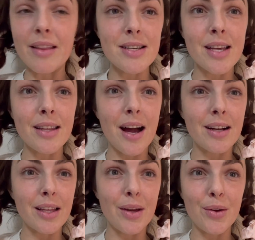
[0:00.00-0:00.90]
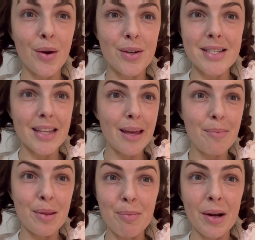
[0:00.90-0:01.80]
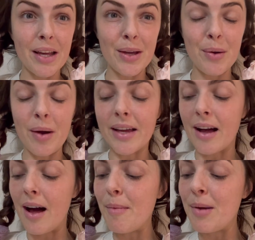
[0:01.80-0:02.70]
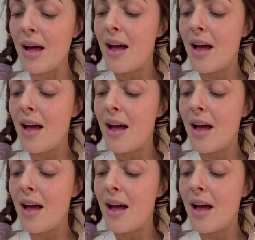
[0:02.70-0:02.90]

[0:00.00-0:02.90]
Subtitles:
They say the uglier you go to sleep, the prettier you wake up.